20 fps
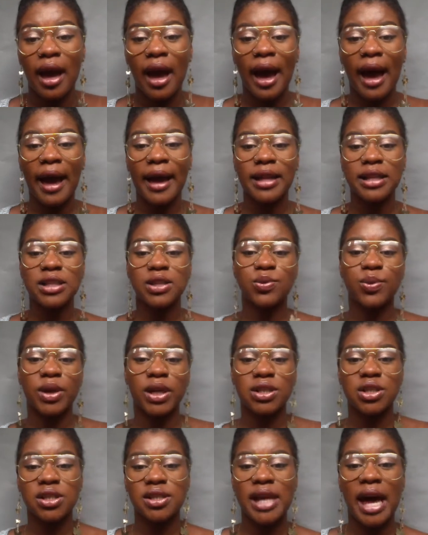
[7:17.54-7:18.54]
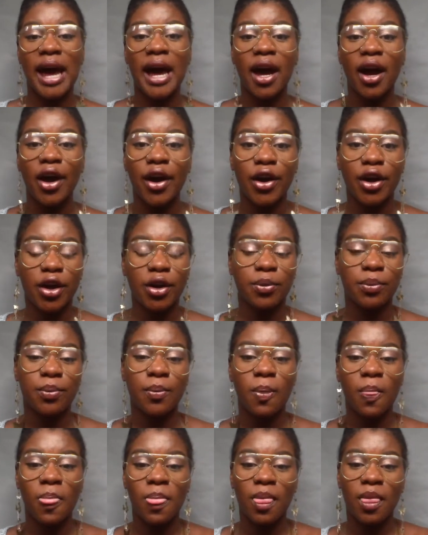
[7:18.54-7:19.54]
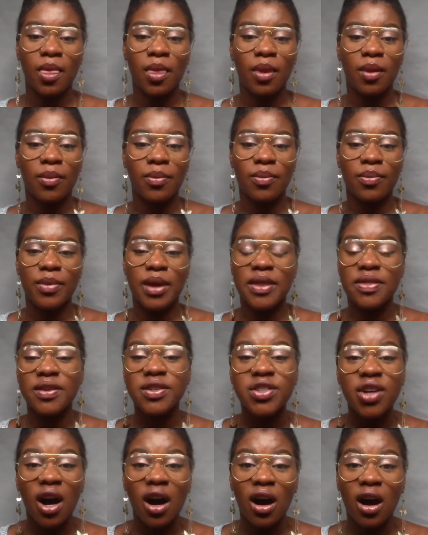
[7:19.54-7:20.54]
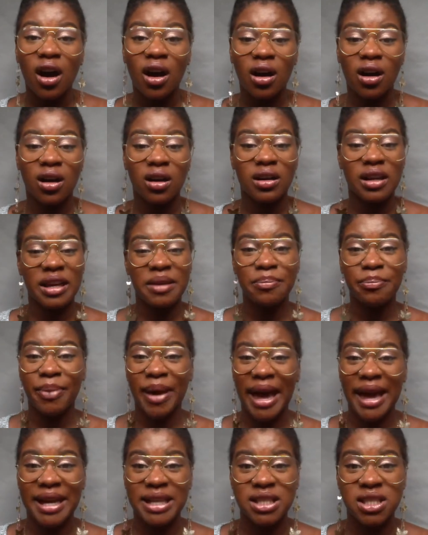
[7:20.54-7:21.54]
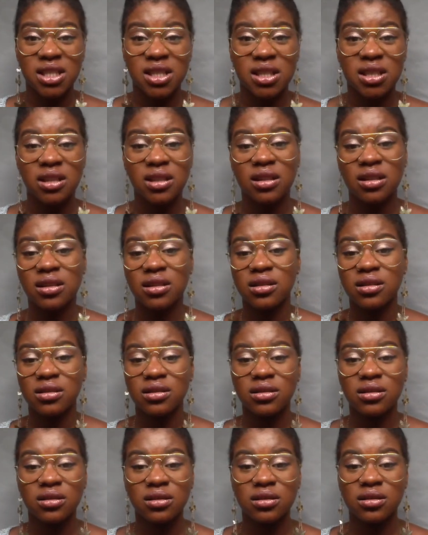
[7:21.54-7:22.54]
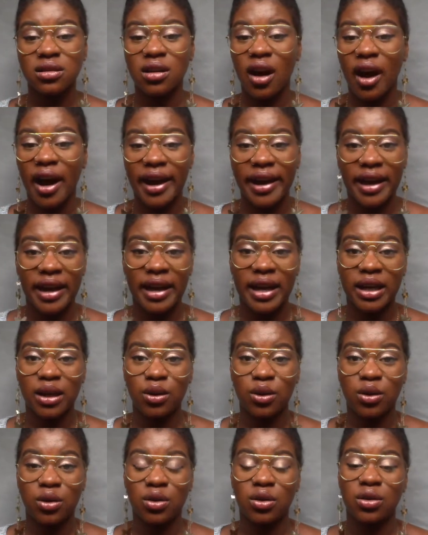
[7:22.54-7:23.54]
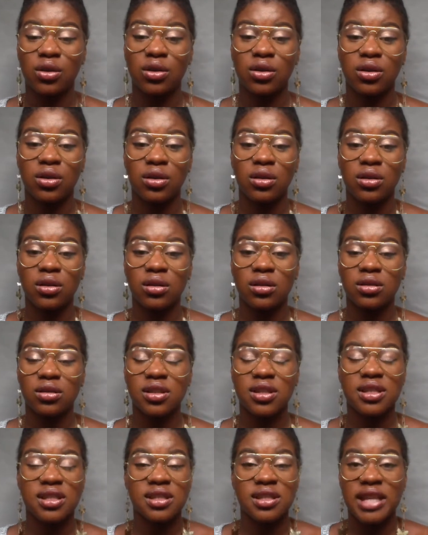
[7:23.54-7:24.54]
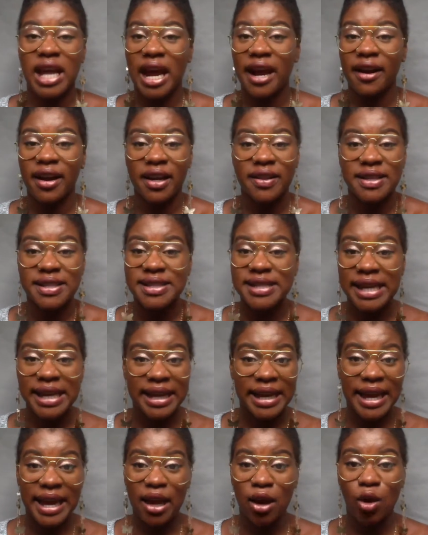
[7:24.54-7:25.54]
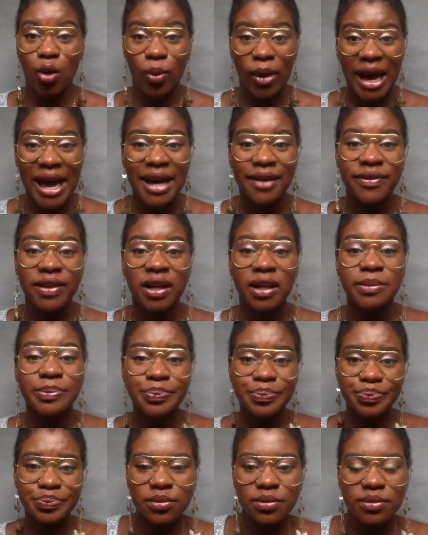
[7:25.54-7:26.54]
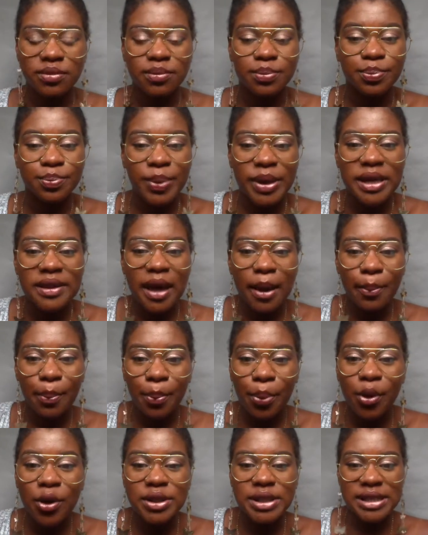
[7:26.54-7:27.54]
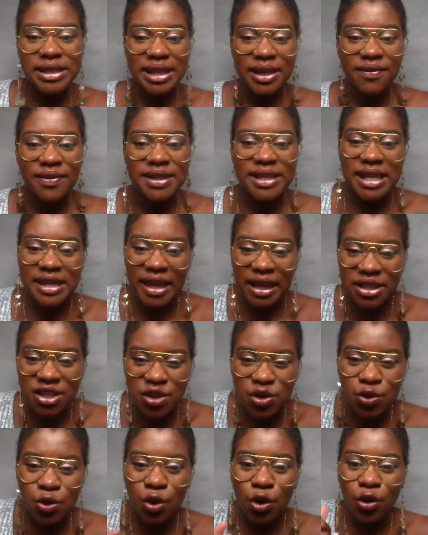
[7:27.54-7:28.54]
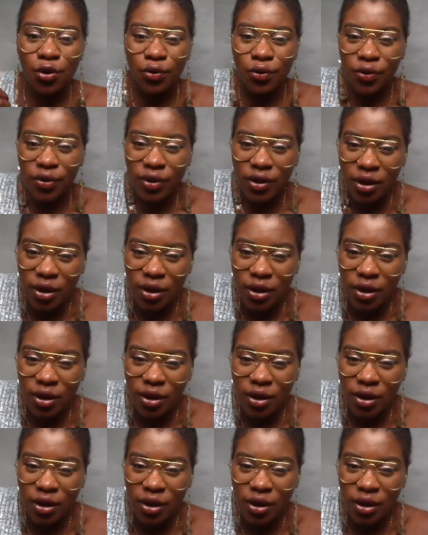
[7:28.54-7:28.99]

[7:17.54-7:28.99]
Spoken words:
and we're just at home in the dark, in beds, crying or staring at the ceiling or whatever. Be that positivity that just sort of